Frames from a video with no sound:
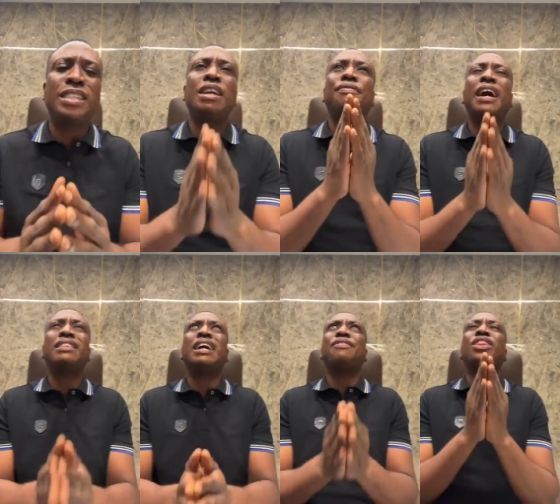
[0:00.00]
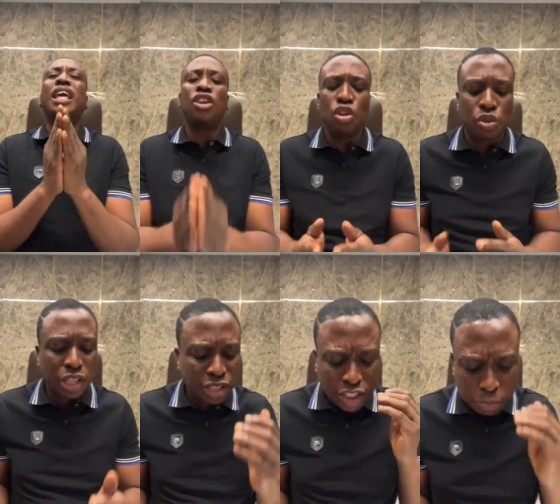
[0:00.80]
I say, Father, thank you.
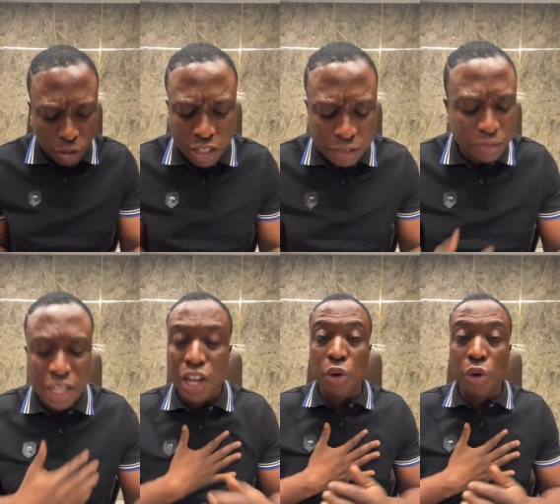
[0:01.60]
This morning